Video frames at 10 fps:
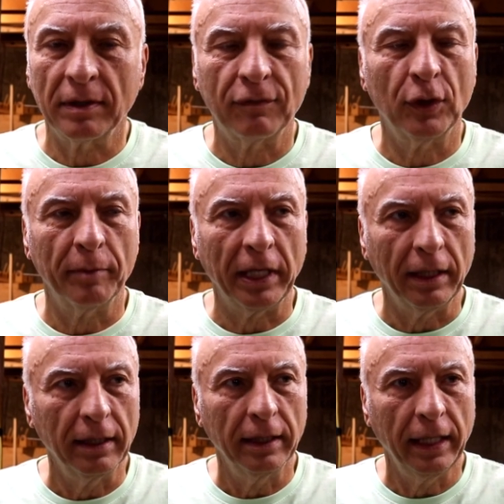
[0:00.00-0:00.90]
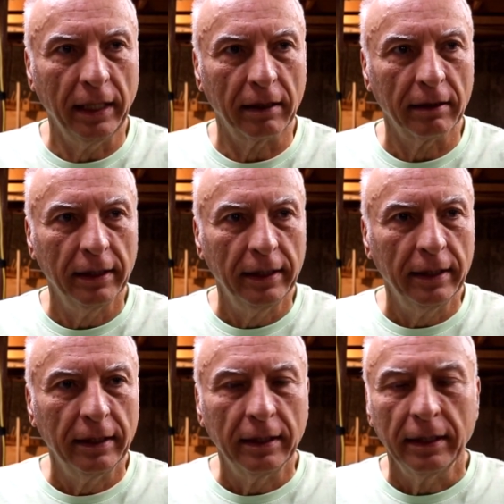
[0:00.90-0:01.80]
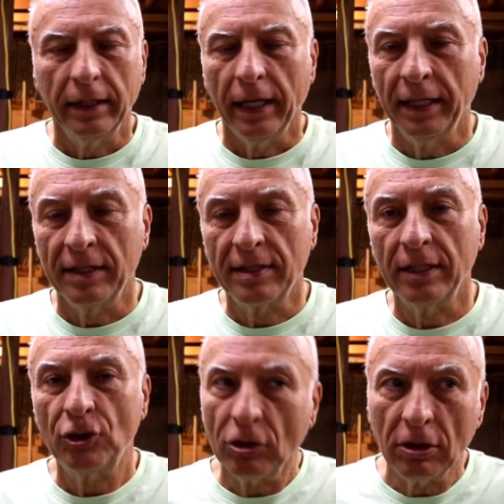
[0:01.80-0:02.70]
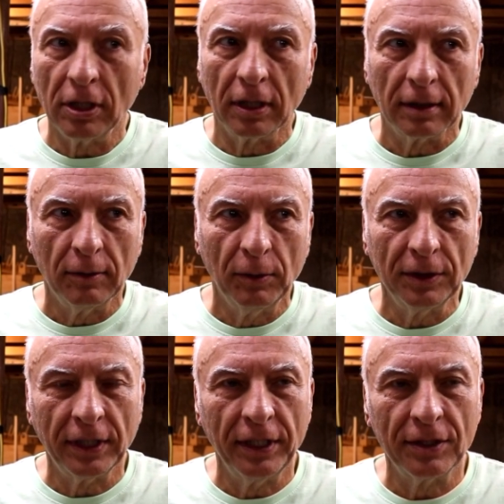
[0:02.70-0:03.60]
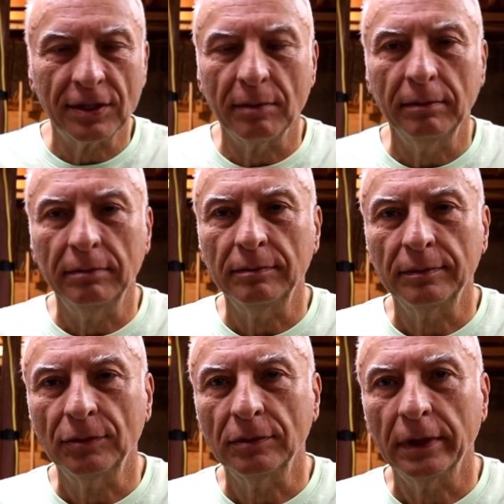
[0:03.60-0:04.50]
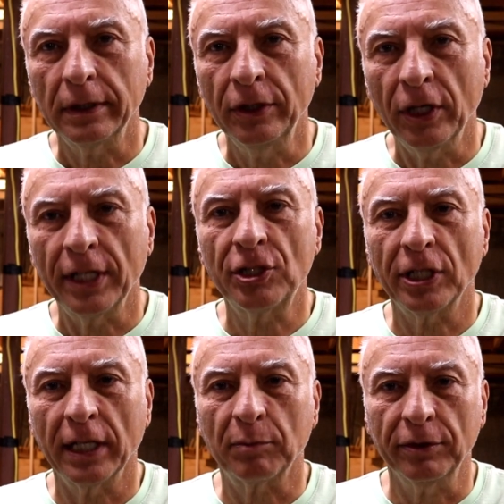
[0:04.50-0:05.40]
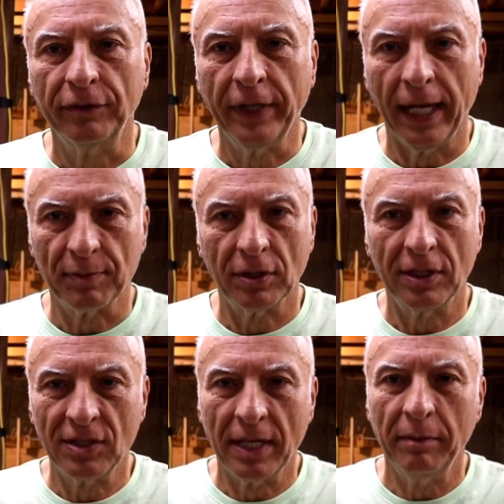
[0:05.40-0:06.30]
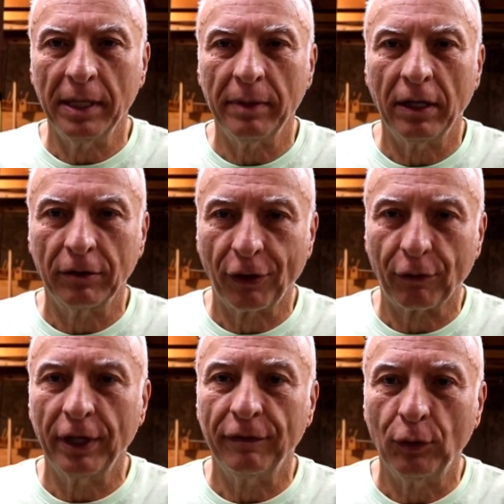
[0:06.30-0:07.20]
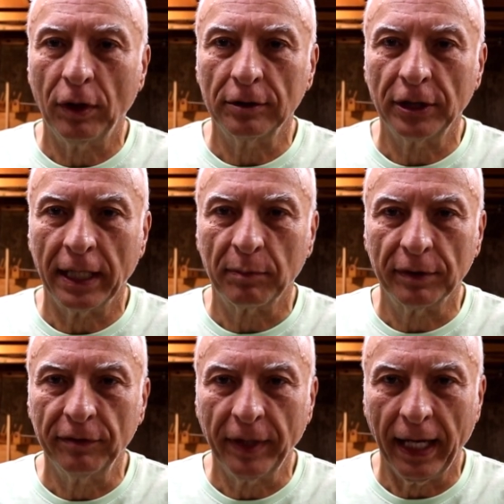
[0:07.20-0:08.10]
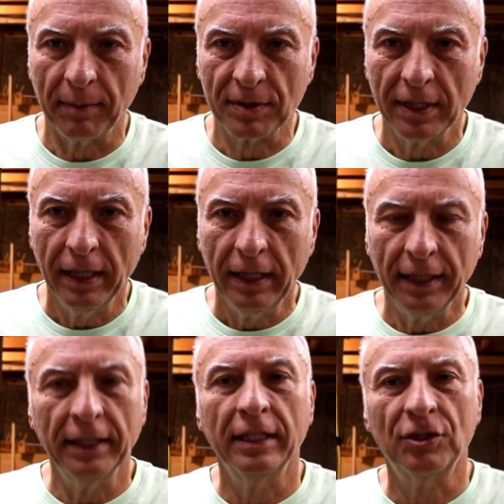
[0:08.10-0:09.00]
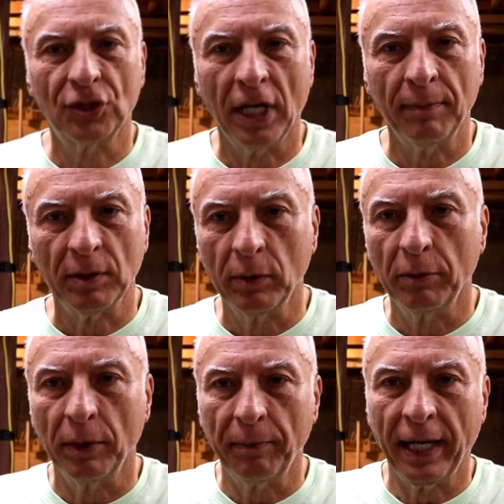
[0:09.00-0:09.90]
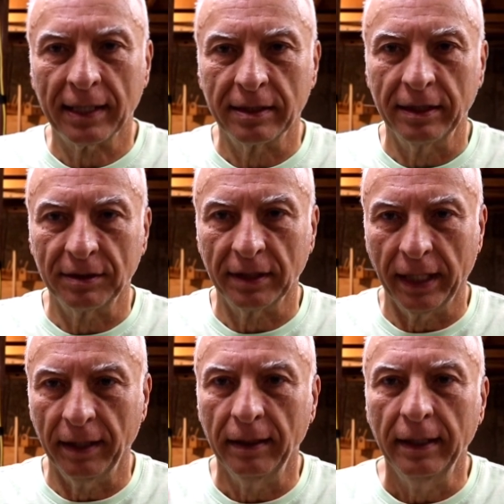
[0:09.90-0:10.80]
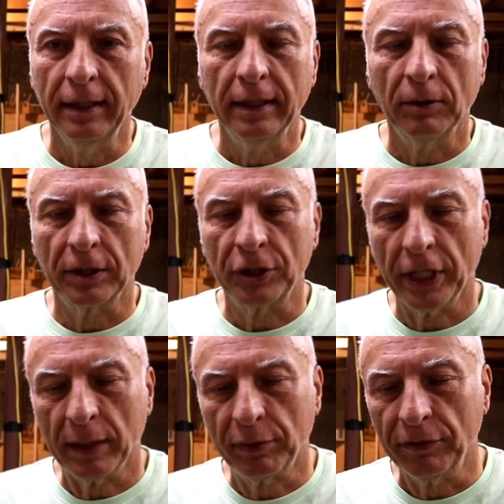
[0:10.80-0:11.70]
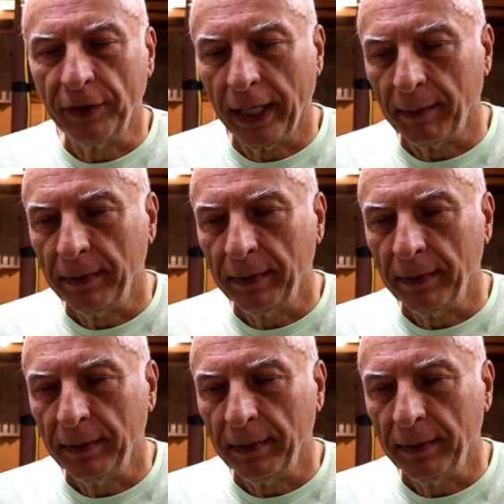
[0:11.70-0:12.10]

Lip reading: for me here? And they said, sure. We'll send you some non-child-proof caps. So they sent me about 3 or 4 child-proof caps. And then they stopped and we went back to this again with the child-proof cap.